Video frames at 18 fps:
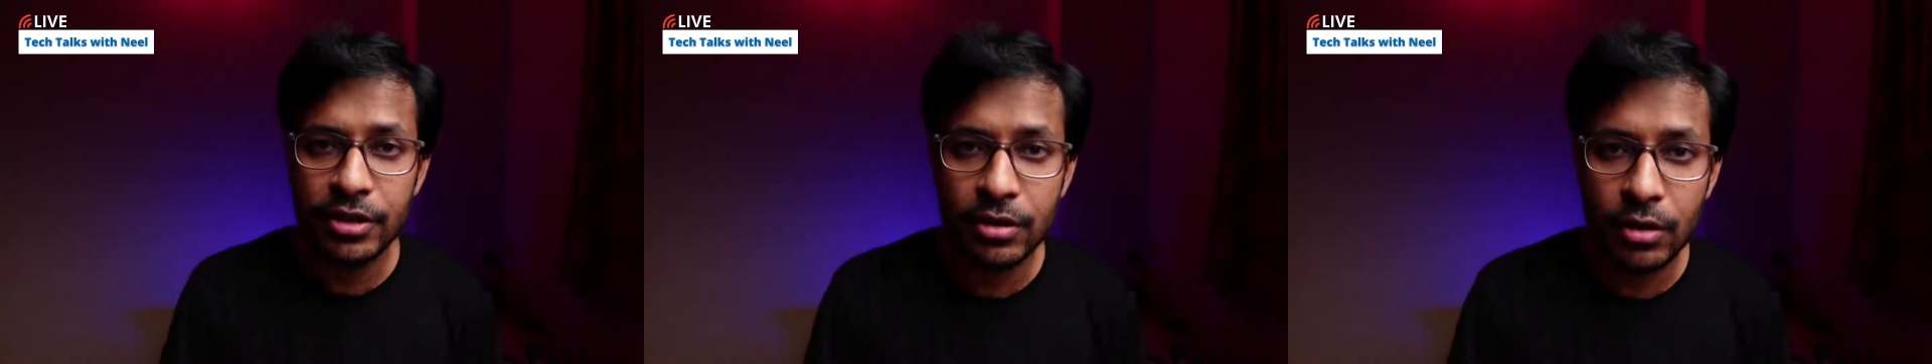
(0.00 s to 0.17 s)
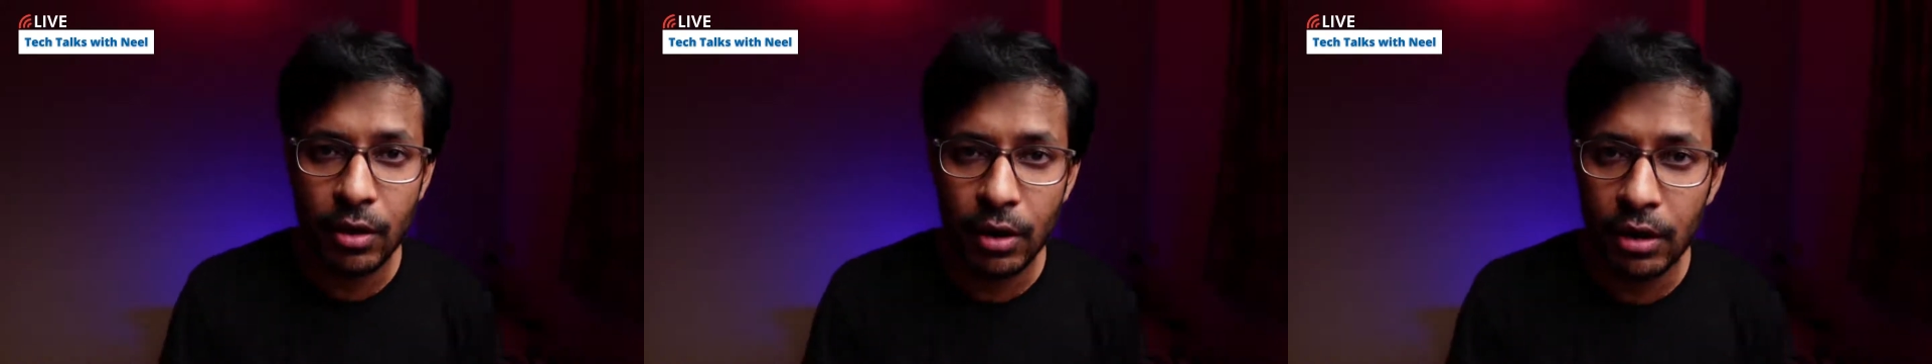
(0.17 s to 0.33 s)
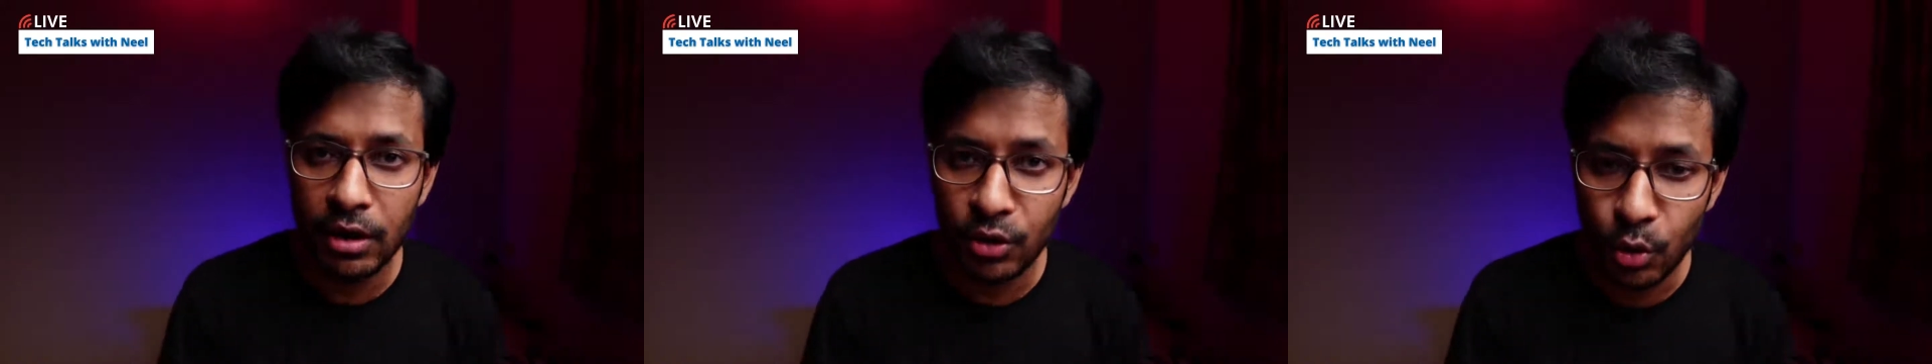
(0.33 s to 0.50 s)
is
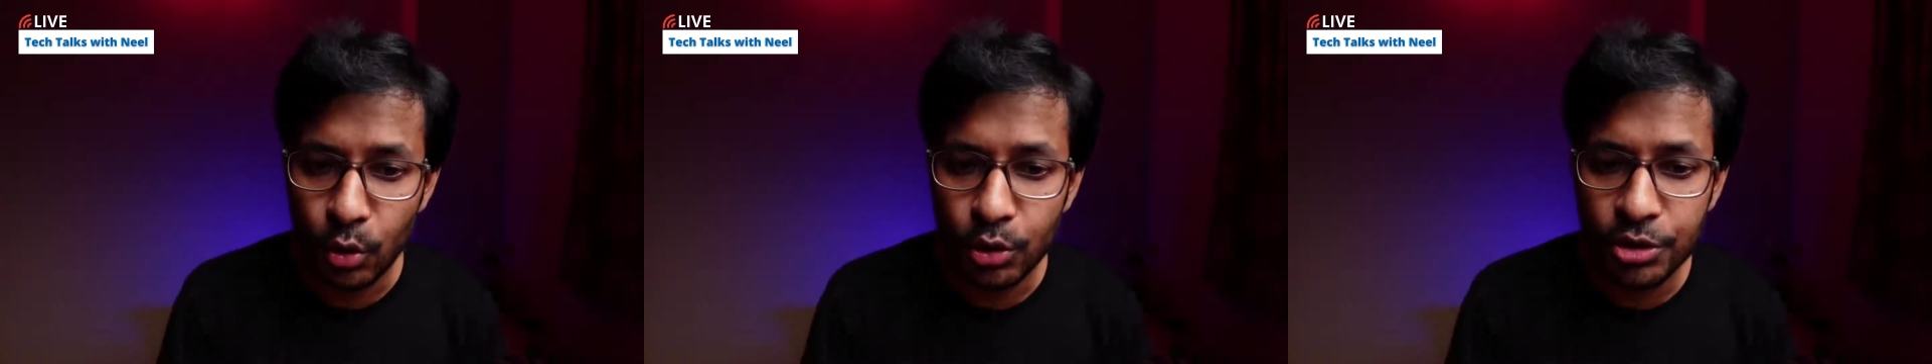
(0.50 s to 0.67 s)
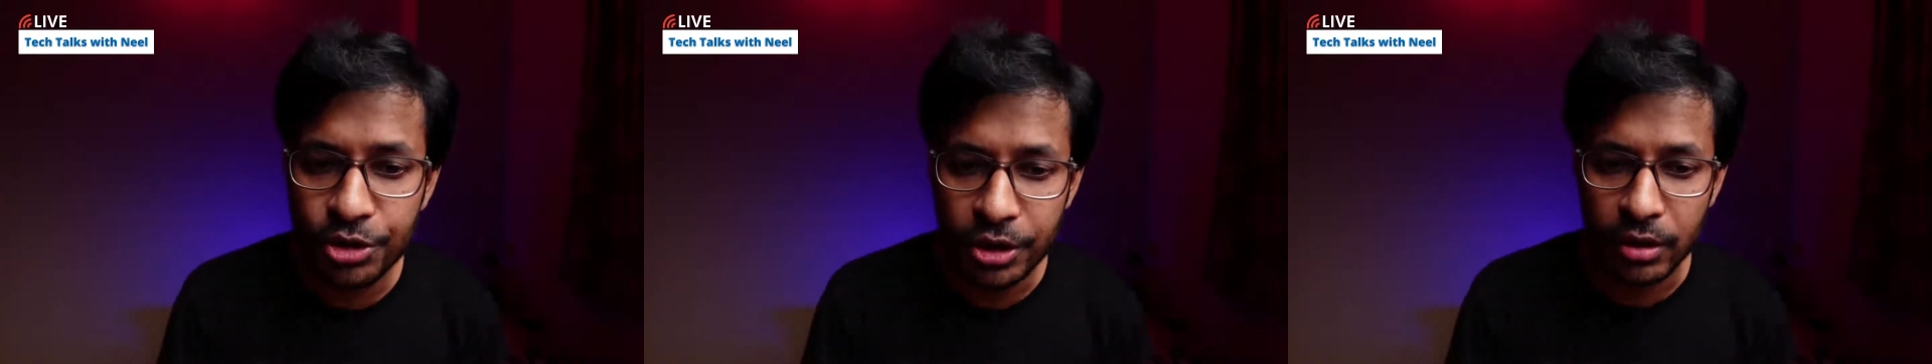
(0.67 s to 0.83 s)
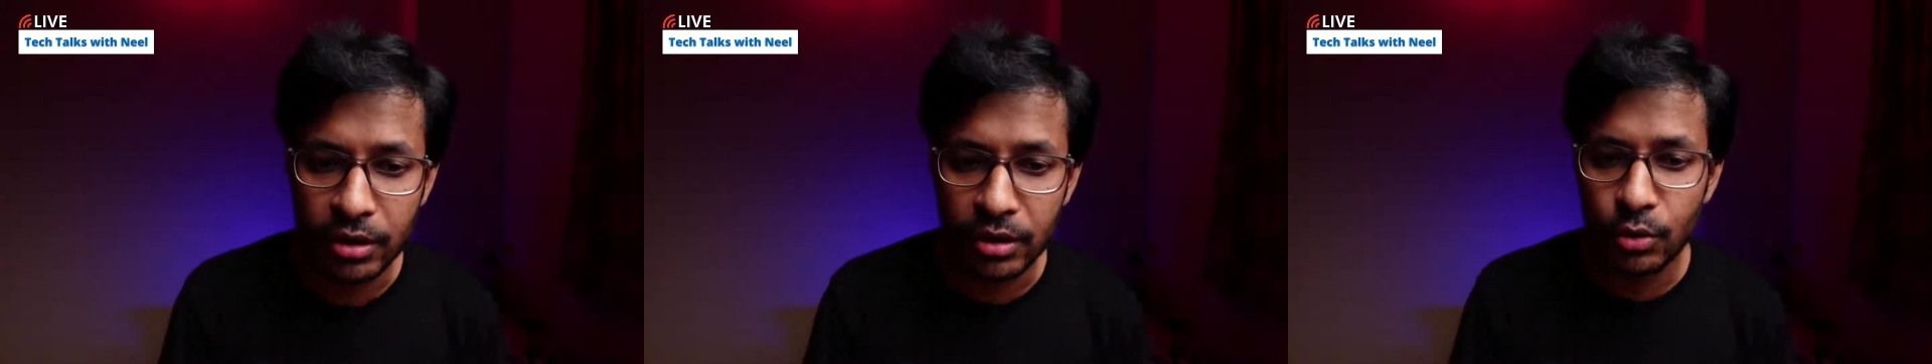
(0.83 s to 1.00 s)
called
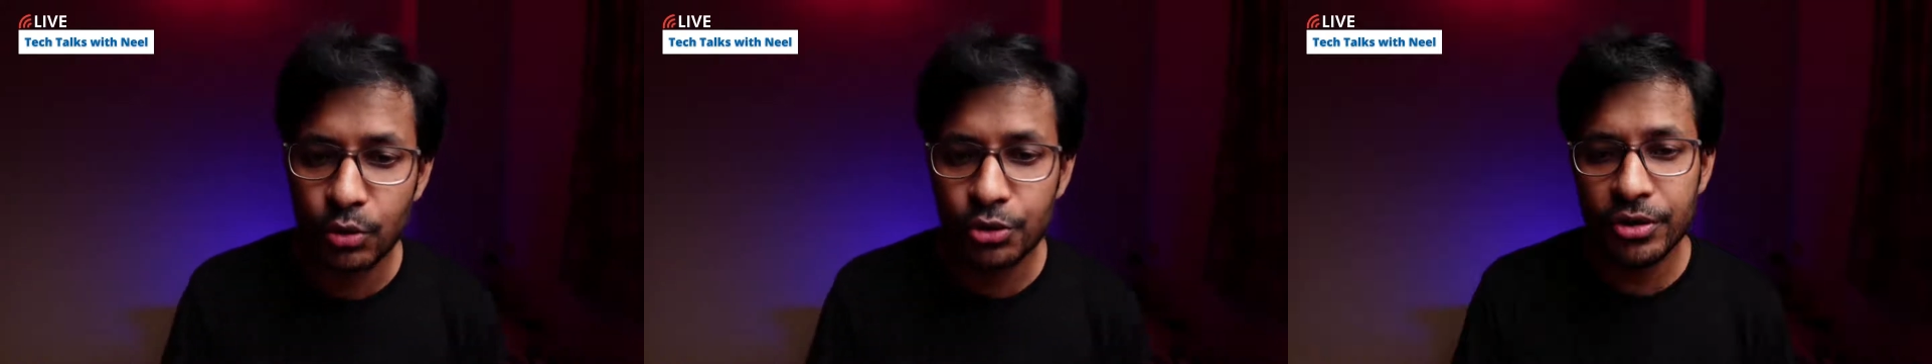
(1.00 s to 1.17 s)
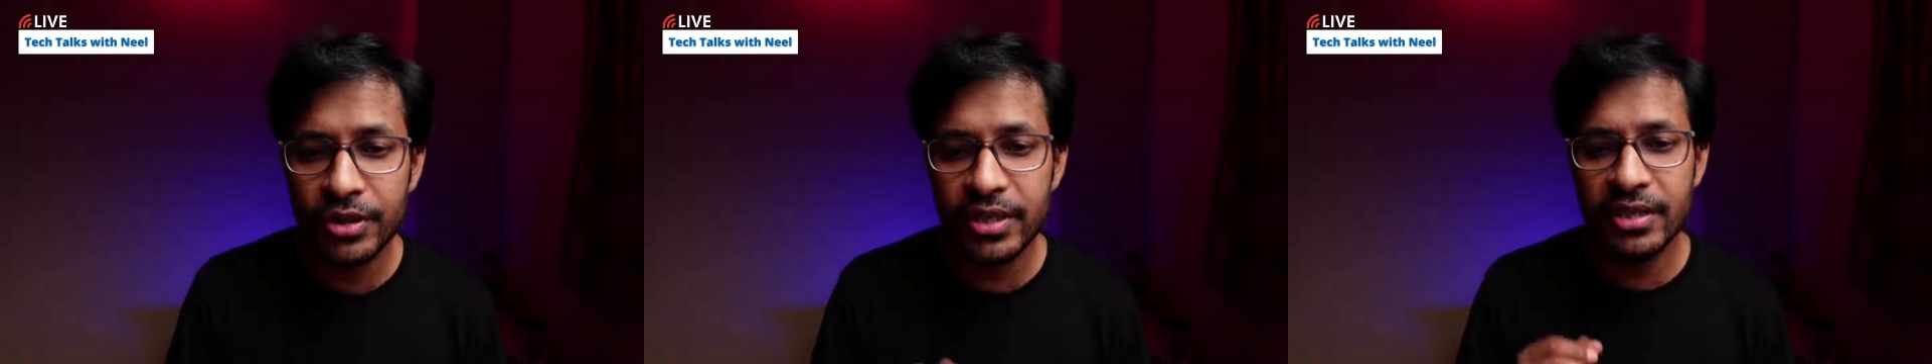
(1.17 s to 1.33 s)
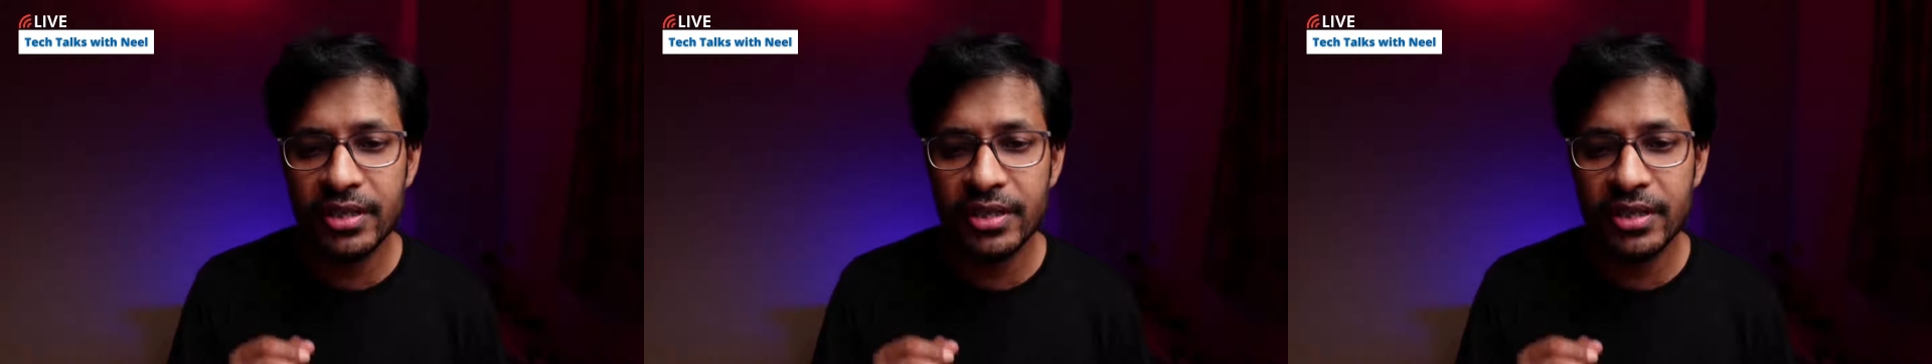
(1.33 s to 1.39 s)
Notion